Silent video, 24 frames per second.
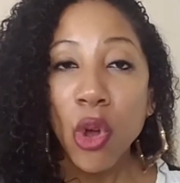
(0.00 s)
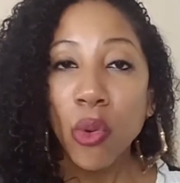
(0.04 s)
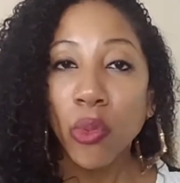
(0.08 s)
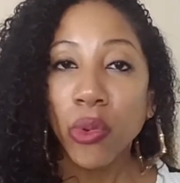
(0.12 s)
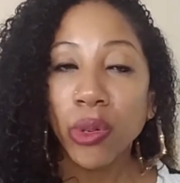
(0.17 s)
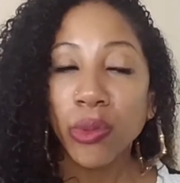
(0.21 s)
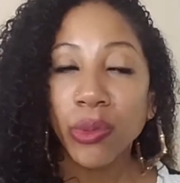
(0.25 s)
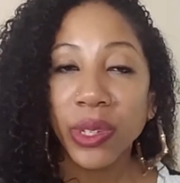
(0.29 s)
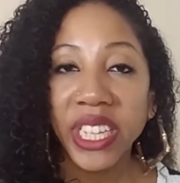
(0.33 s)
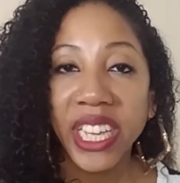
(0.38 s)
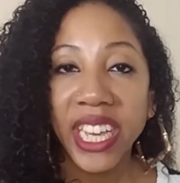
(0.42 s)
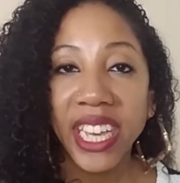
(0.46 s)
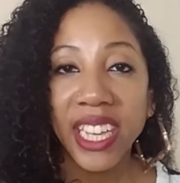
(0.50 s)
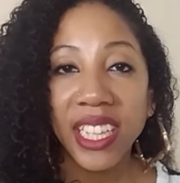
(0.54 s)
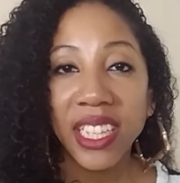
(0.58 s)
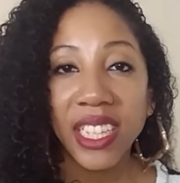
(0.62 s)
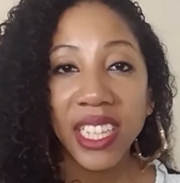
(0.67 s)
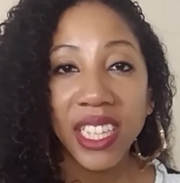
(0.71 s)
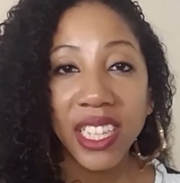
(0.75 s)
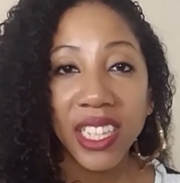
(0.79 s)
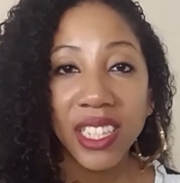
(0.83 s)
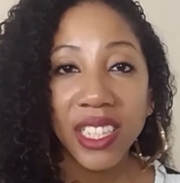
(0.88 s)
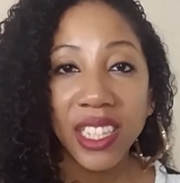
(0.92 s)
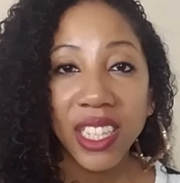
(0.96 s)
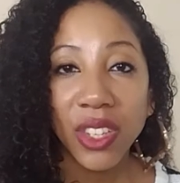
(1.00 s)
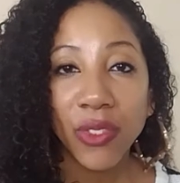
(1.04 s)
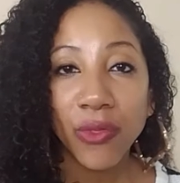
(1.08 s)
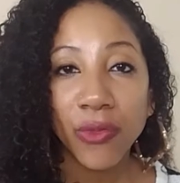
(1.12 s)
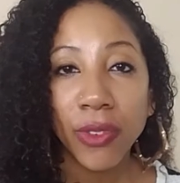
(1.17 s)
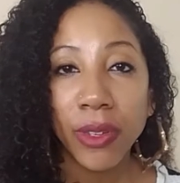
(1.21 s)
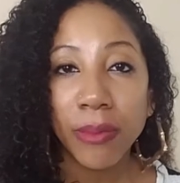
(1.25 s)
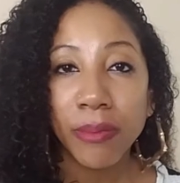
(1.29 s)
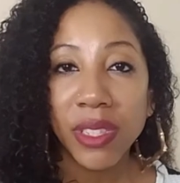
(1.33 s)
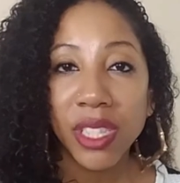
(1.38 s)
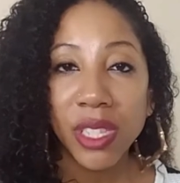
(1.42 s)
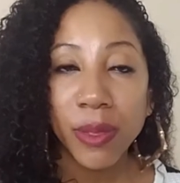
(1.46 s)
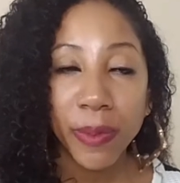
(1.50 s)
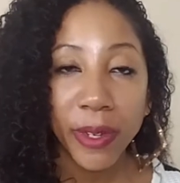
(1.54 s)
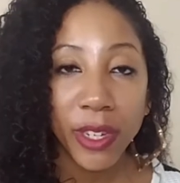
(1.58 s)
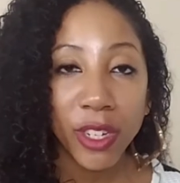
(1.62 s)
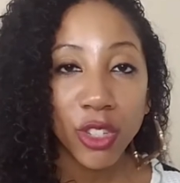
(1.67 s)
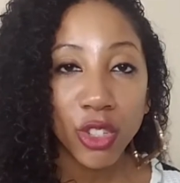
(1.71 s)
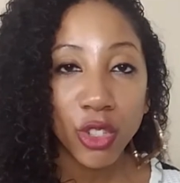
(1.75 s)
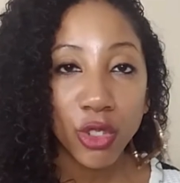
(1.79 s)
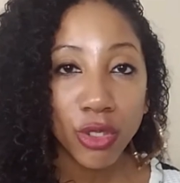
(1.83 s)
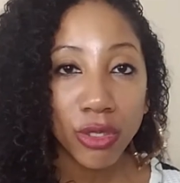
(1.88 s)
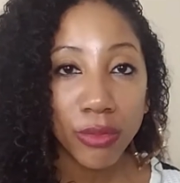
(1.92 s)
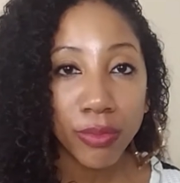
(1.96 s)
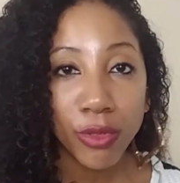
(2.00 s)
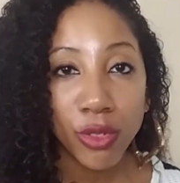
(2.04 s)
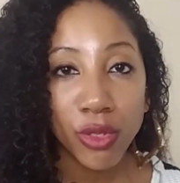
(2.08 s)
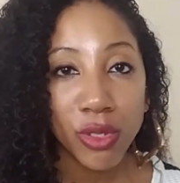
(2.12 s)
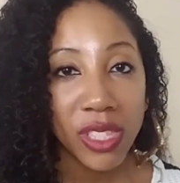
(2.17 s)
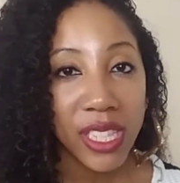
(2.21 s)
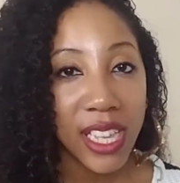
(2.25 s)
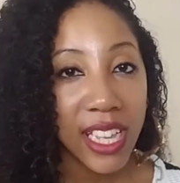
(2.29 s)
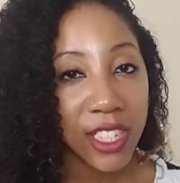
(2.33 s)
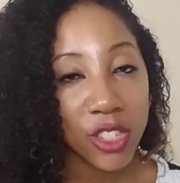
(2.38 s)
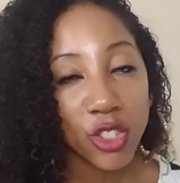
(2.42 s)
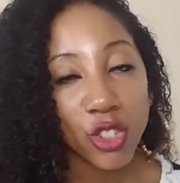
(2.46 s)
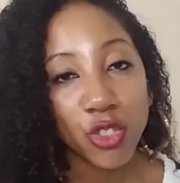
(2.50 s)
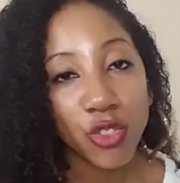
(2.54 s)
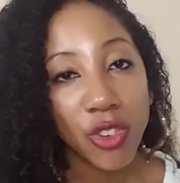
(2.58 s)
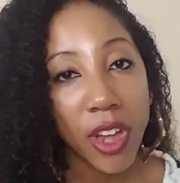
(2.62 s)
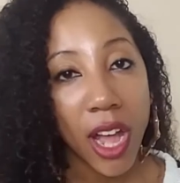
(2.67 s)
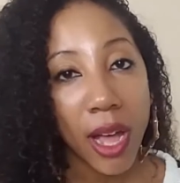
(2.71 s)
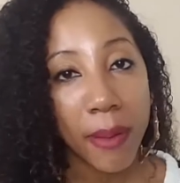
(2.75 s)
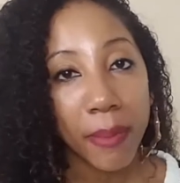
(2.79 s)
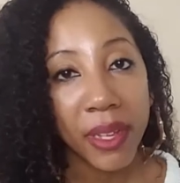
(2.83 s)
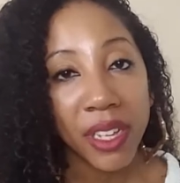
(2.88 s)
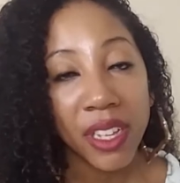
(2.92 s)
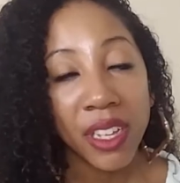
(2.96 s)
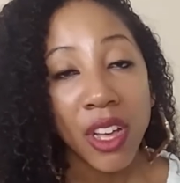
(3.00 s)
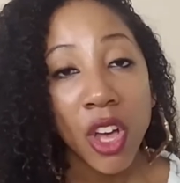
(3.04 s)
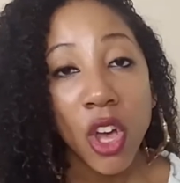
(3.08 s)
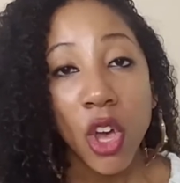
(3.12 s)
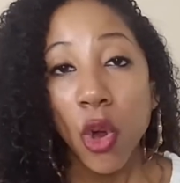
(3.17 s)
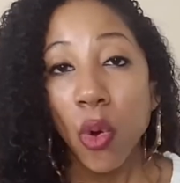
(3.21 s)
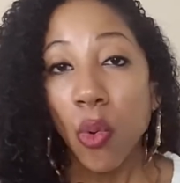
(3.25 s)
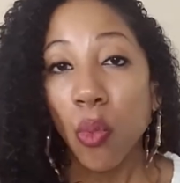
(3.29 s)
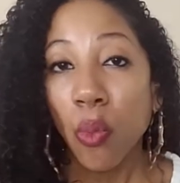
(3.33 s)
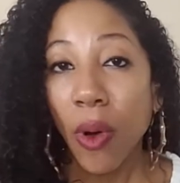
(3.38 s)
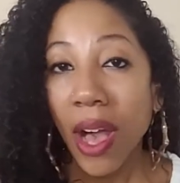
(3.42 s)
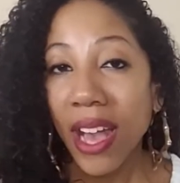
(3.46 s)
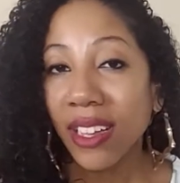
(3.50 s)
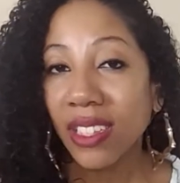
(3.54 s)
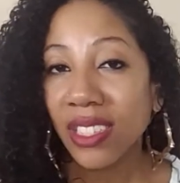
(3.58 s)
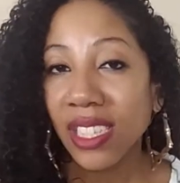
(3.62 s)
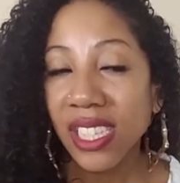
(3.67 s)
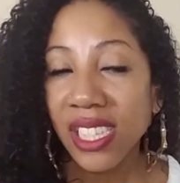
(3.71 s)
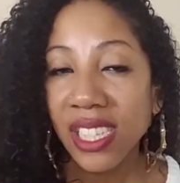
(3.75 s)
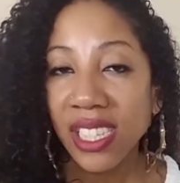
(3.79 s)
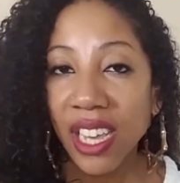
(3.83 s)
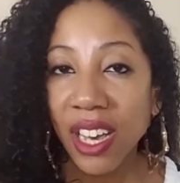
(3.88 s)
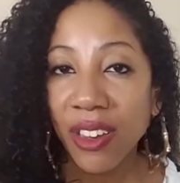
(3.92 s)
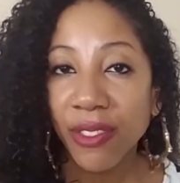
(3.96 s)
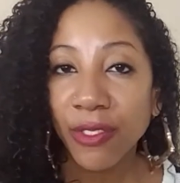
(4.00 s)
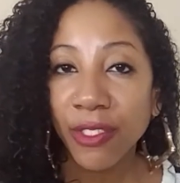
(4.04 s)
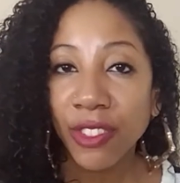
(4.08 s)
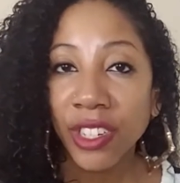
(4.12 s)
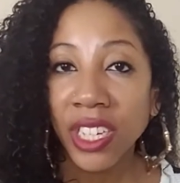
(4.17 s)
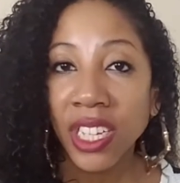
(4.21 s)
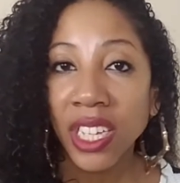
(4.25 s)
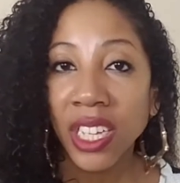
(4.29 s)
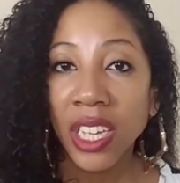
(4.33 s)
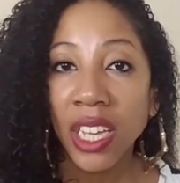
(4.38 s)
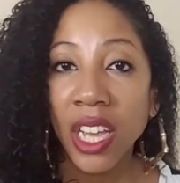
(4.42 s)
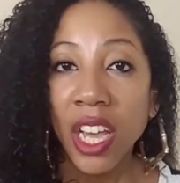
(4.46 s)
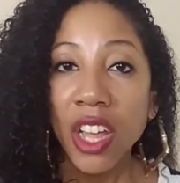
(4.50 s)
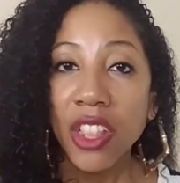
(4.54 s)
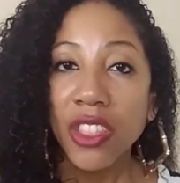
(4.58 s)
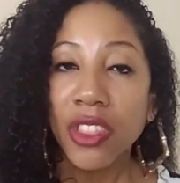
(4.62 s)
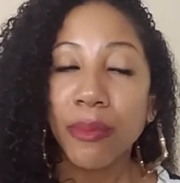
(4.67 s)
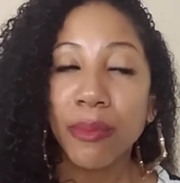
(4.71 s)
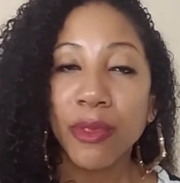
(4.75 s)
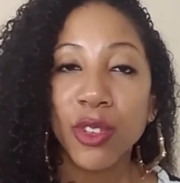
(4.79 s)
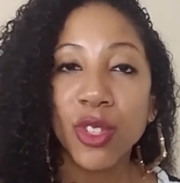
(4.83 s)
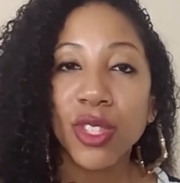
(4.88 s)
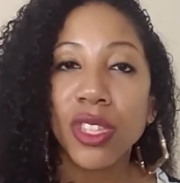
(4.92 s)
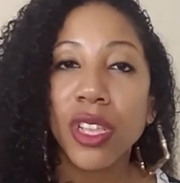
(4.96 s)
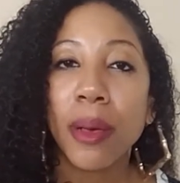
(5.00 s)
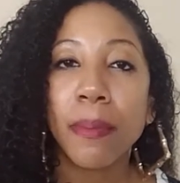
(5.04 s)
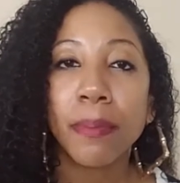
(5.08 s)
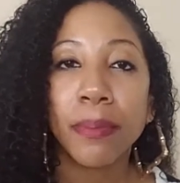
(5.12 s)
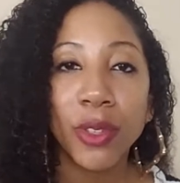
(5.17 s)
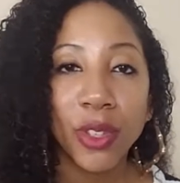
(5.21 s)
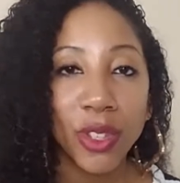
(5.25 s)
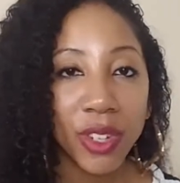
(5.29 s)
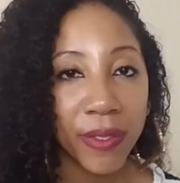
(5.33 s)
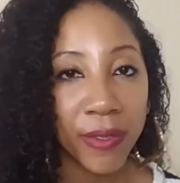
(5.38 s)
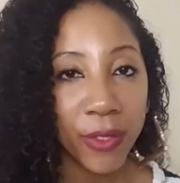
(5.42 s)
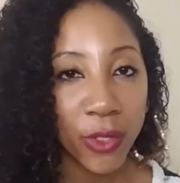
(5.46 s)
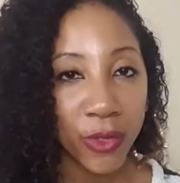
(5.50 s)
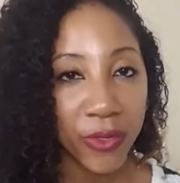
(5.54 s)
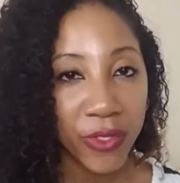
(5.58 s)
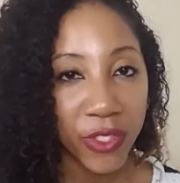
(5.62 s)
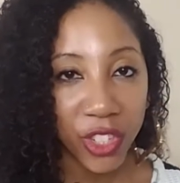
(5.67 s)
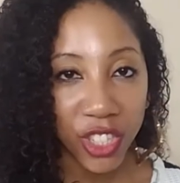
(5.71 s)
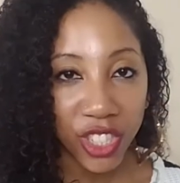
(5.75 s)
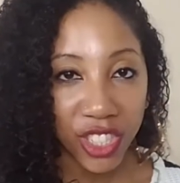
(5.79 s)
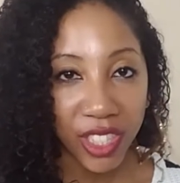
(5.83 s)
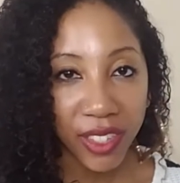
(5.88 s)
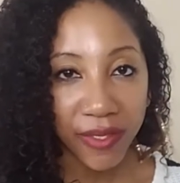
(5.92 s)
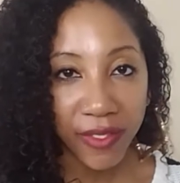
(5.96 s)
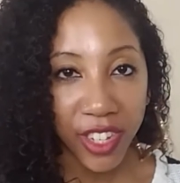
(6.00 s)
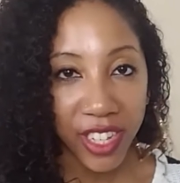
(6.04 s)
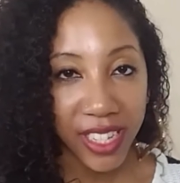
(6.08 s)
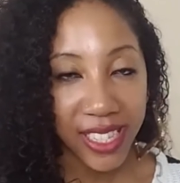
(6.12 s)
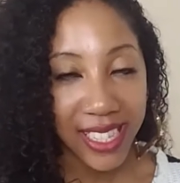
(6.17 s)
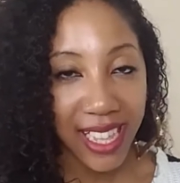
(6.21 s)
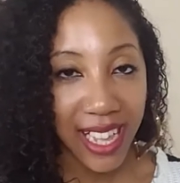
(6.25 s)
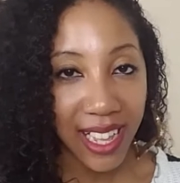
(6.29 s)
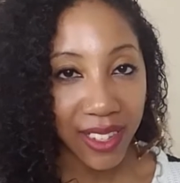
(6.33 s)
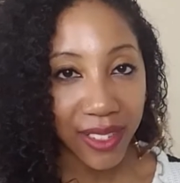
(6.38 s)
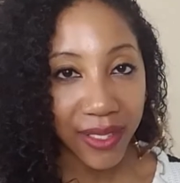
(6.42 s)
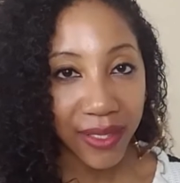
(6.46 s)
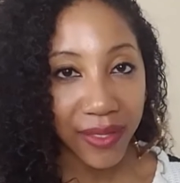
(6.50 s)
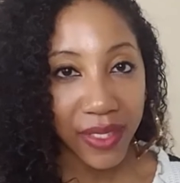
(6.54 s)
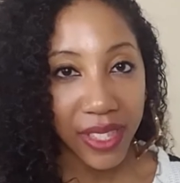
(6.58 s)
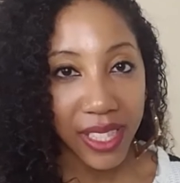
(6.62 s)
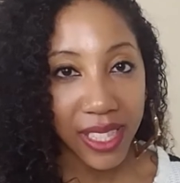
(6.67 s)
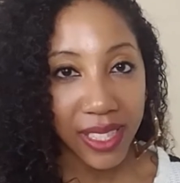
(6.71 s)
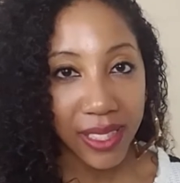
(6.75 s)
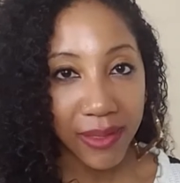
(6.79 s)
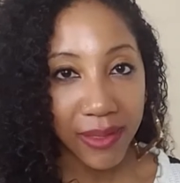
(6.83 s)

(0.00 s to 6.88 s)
where we gain healing from spiritual abuse and trauma while discovering the most beautiful version of ourselves.